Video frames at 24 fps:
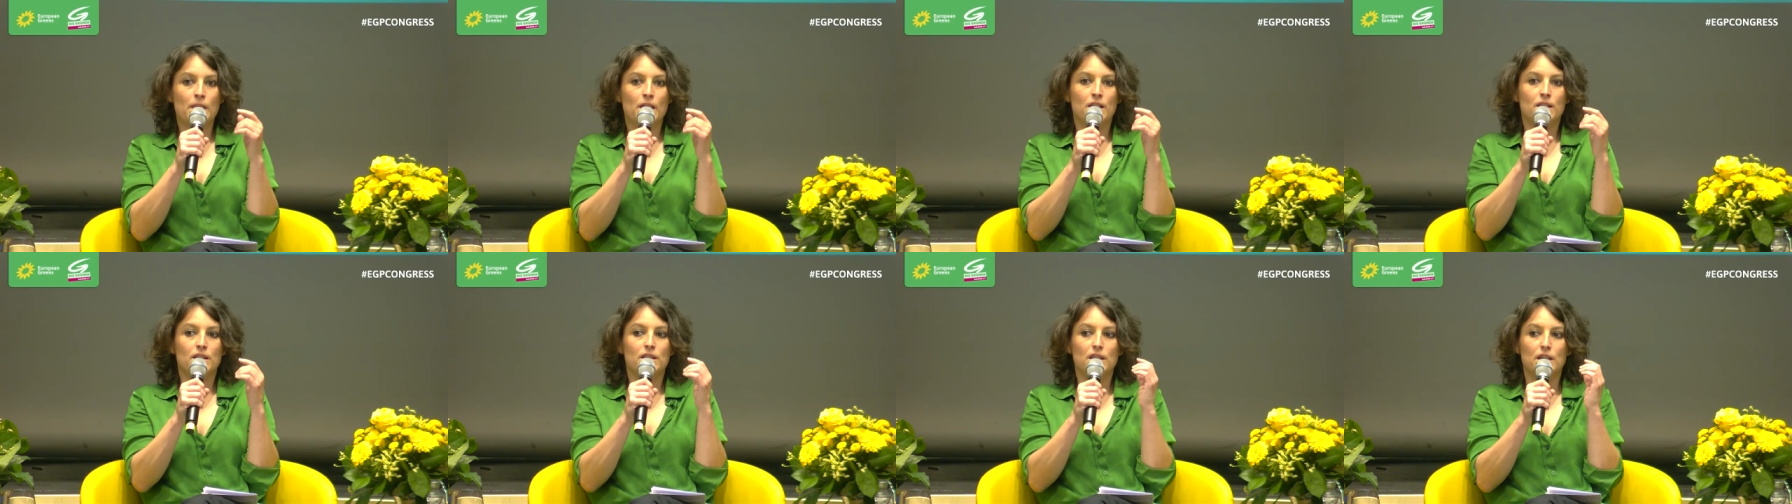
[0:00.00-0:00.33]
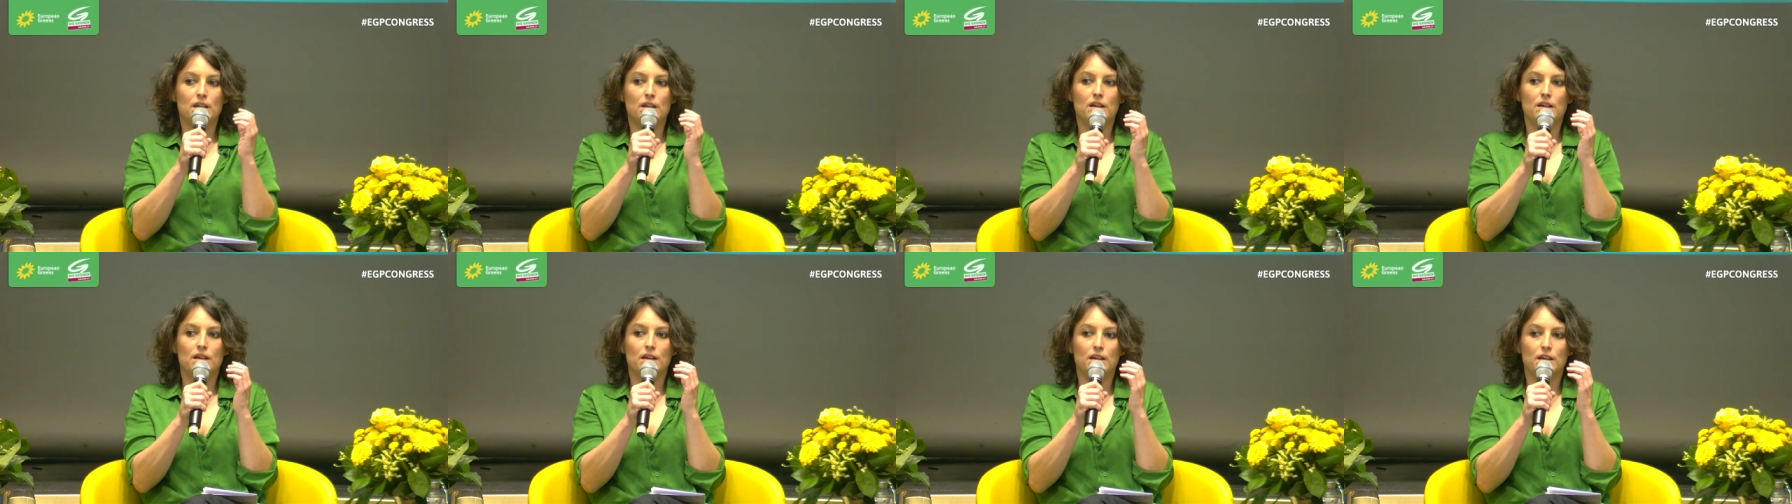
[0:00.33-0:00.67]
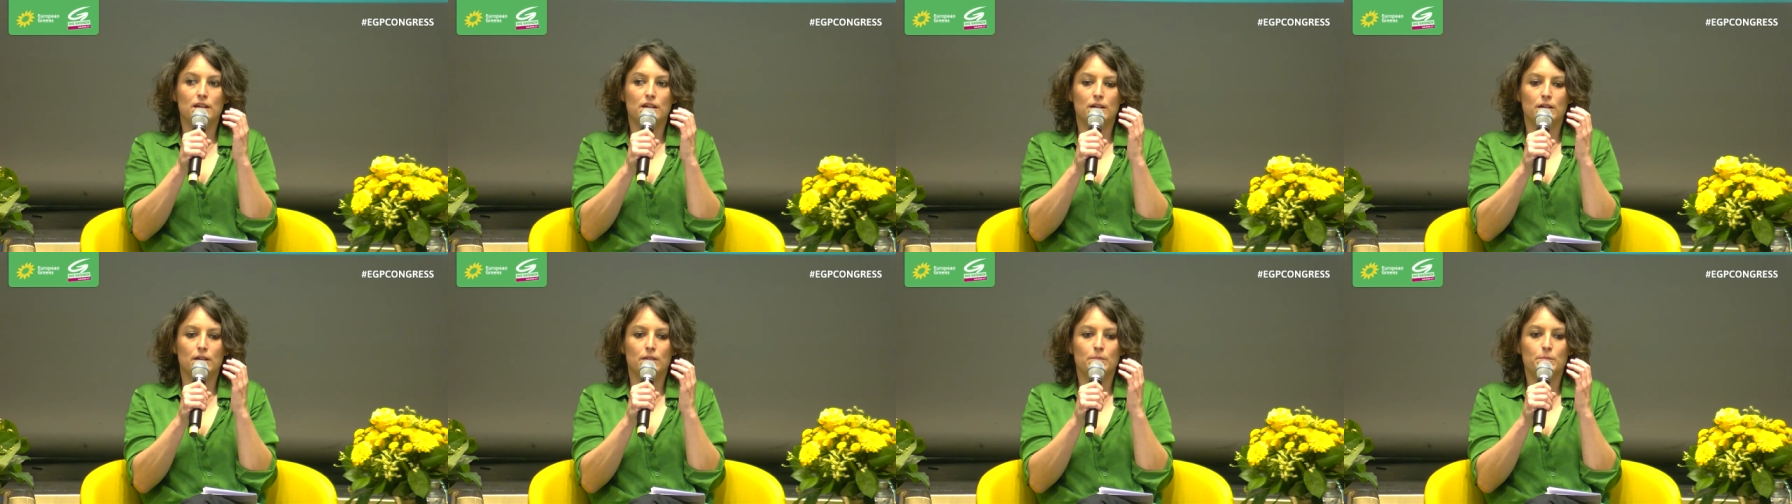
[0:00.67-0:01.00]

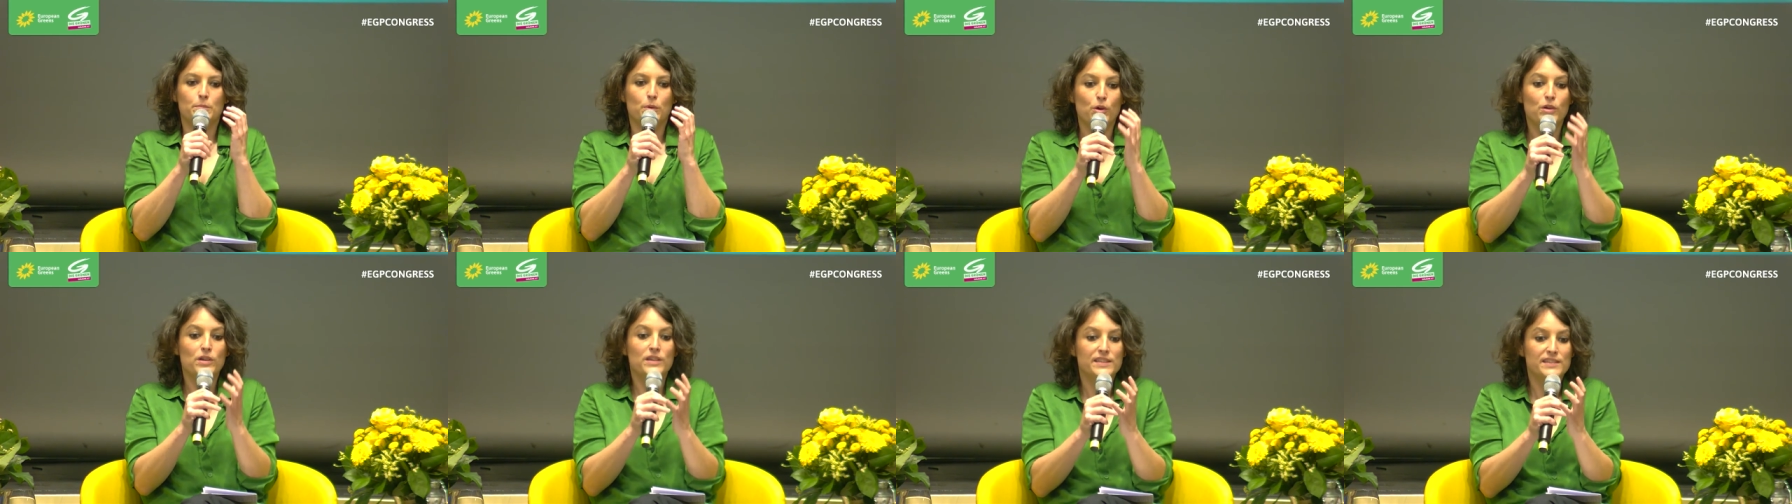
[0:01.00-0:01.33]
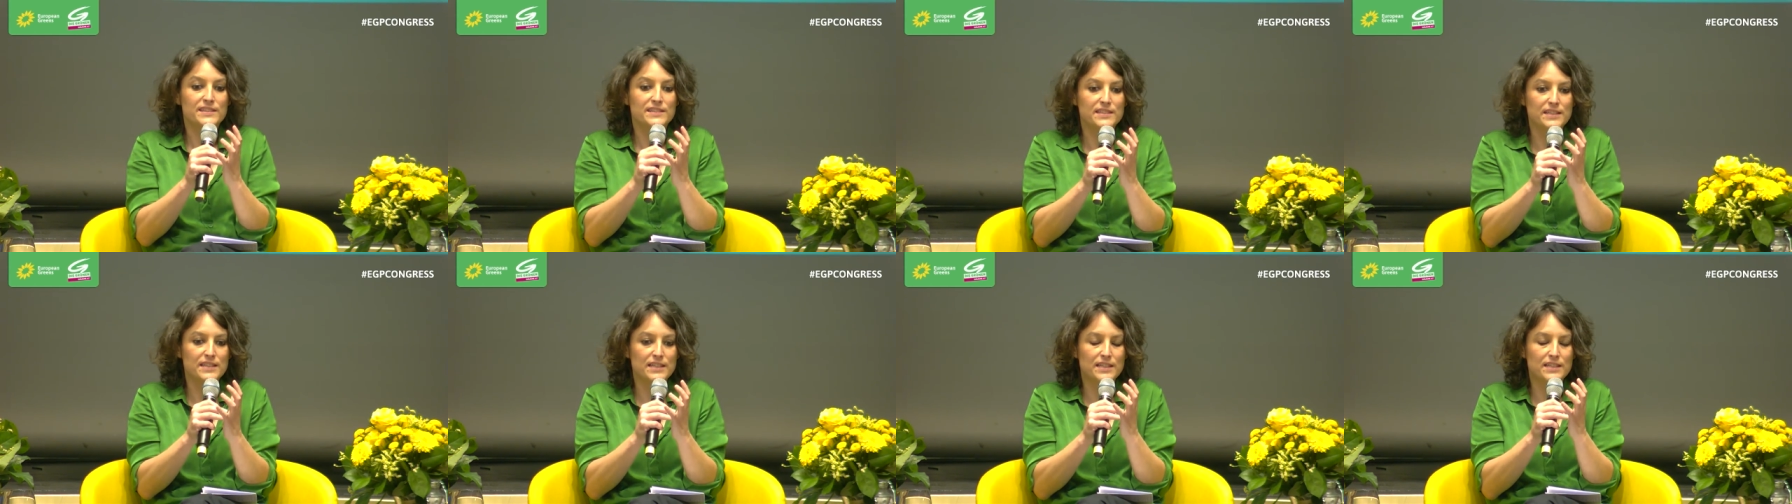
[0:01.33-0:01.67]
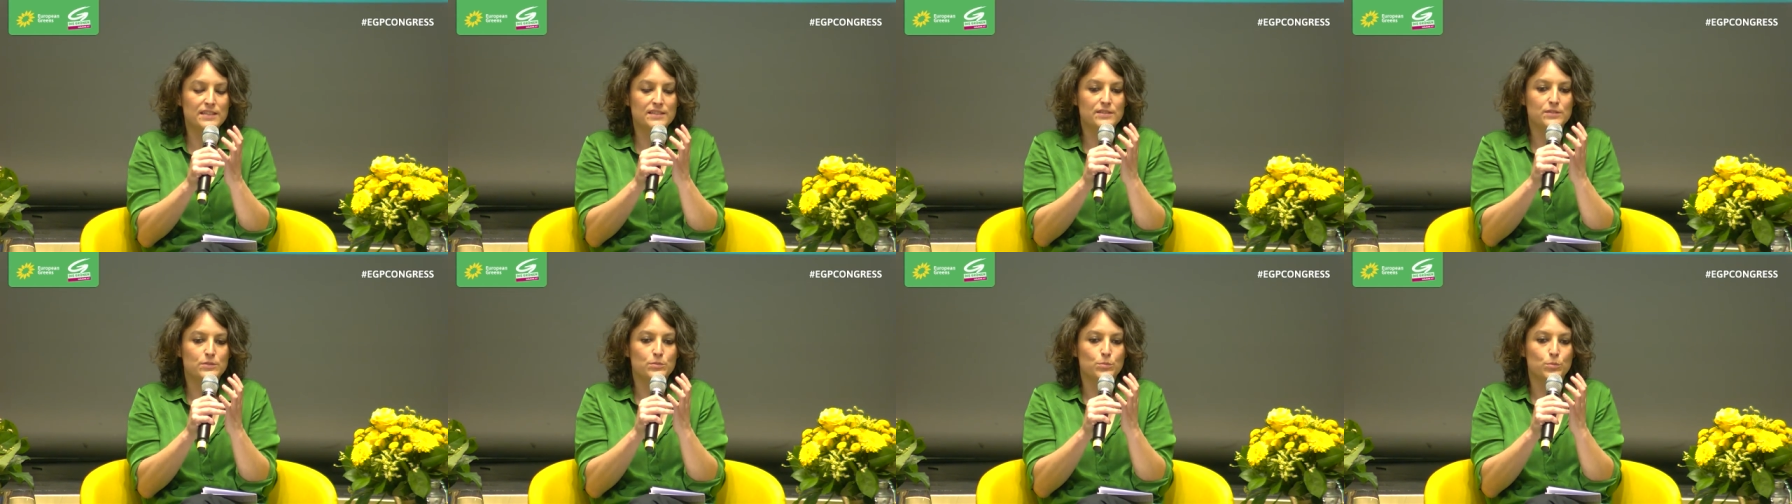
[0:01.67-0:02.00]
the
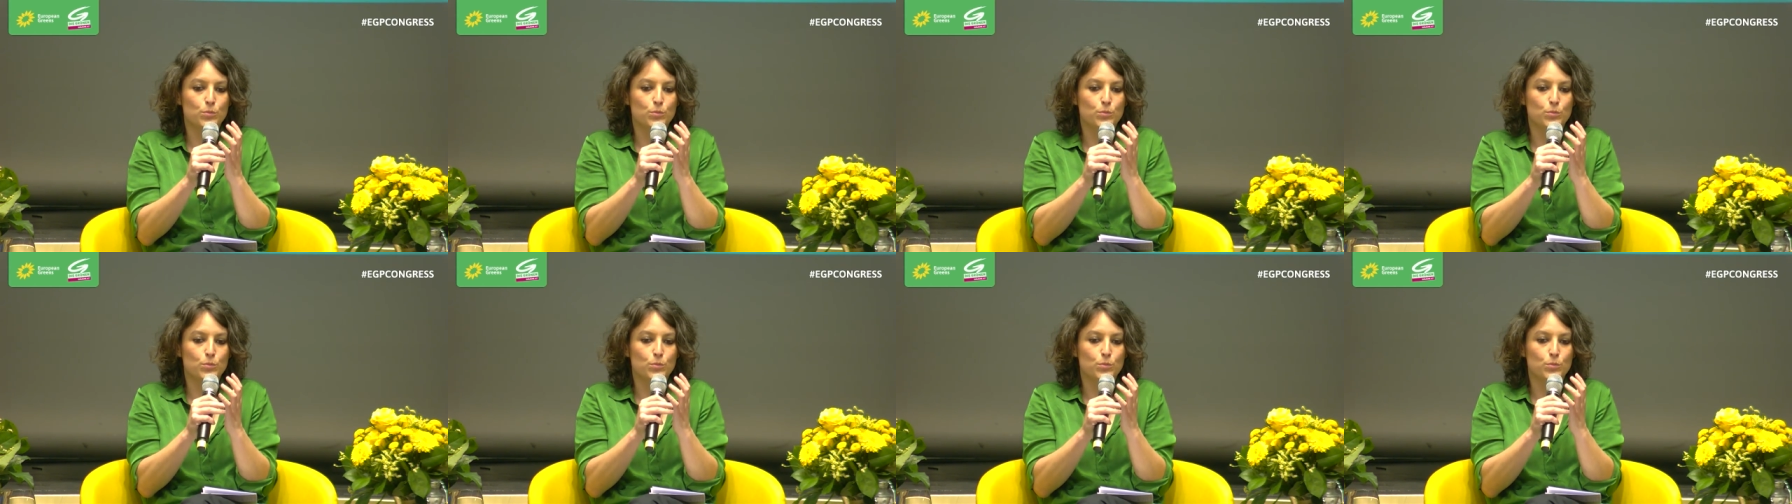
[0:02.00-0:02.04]
policies